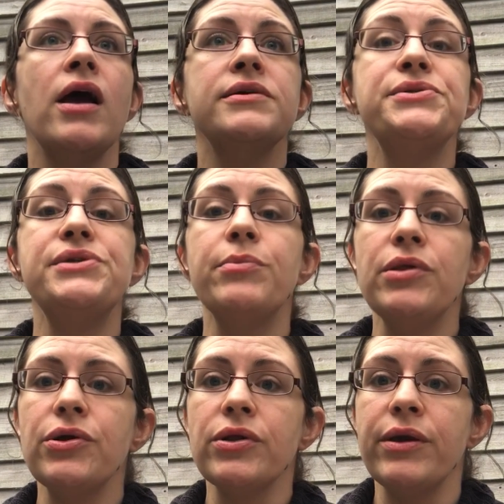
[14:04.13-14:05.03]

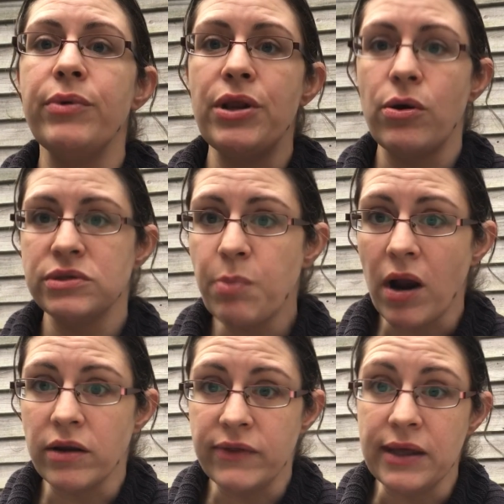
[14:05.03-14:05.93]
Similarly, we know it's
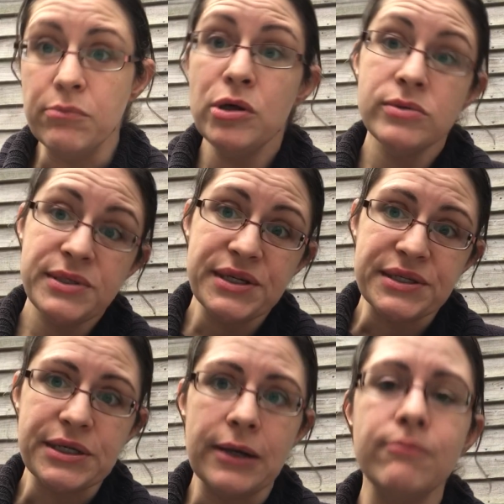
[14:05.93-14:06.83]
part of the immune
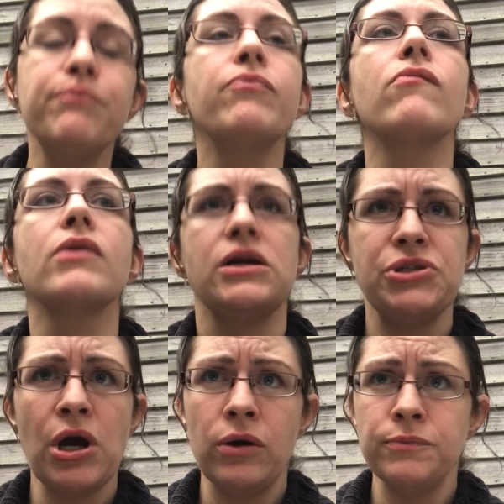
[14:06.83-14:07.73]
system.
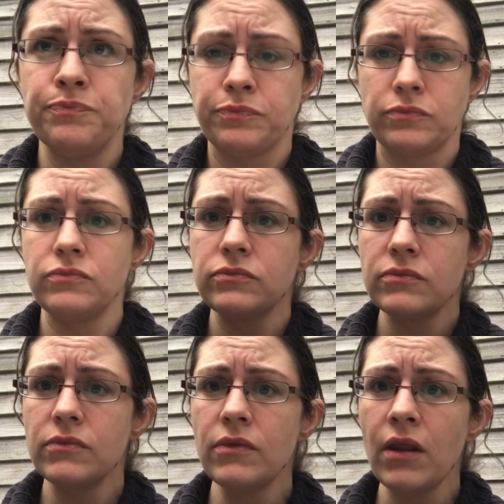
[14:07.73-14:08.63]
So
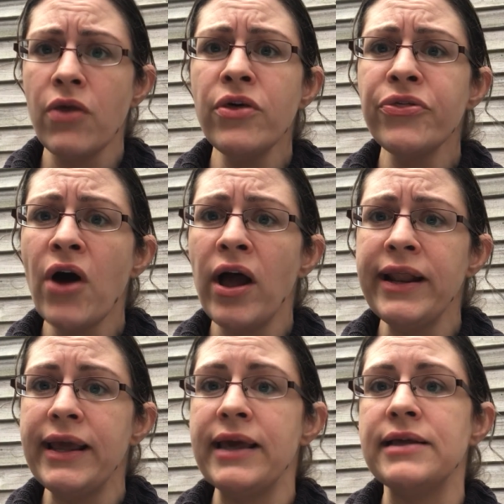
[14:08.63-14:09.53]
the thought
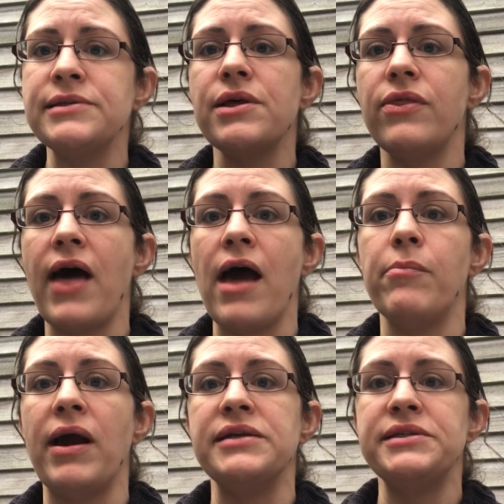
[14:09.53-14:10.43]
is that
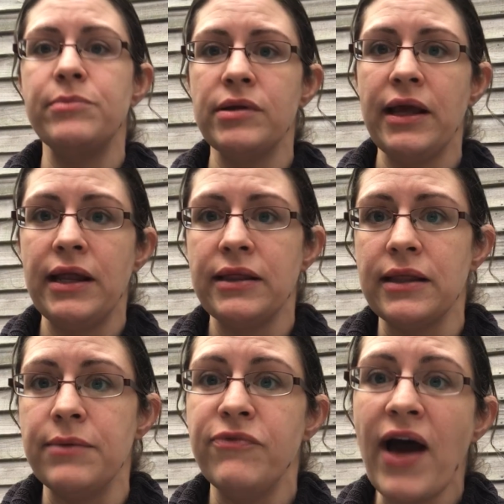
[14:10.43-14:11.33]
by stimulating the
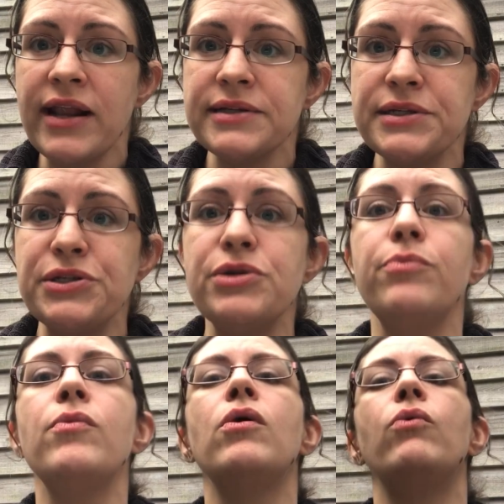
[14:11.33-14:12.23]
lymphatic
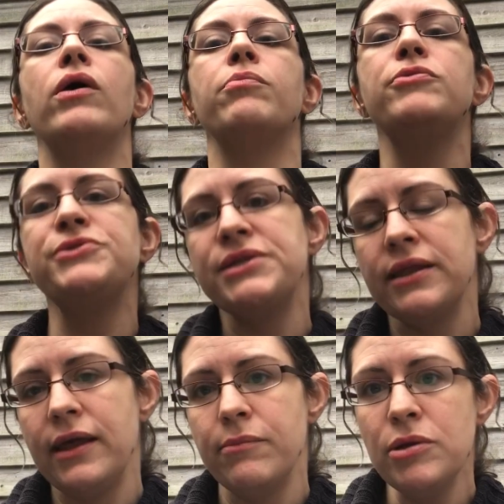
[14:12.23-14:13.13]
system, we're boosting
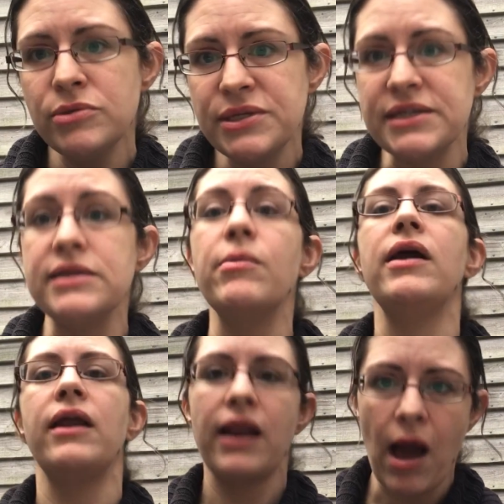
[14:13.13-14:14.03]
the immune system
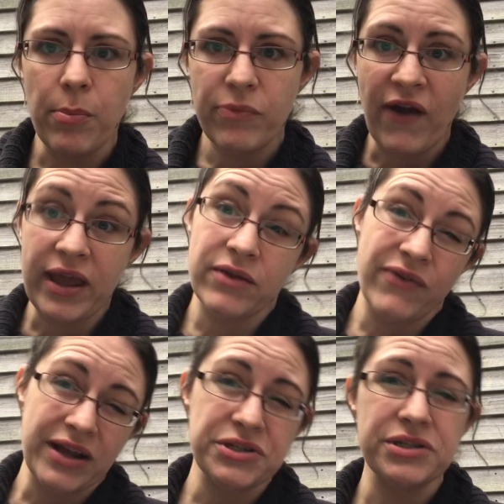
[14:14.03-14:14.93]
and can help fight
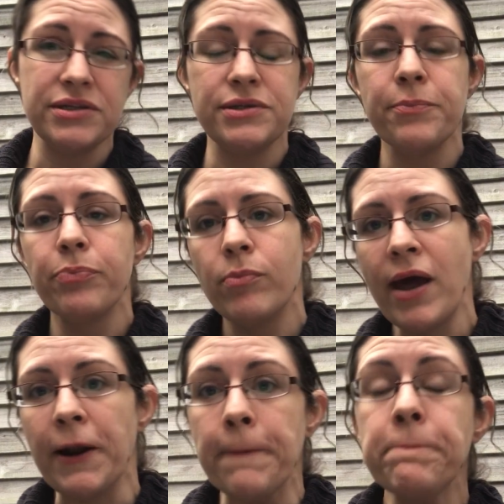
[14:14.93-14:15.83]
infections
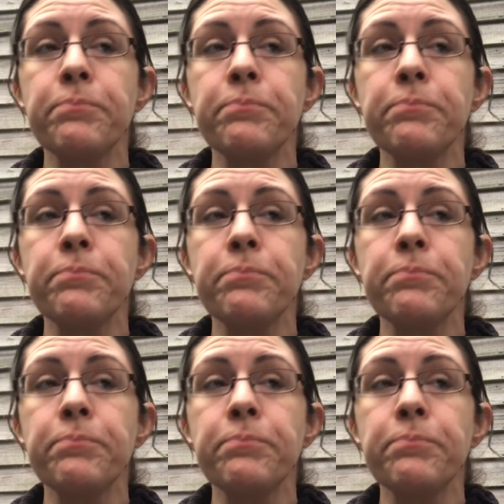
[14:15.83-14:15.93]
better.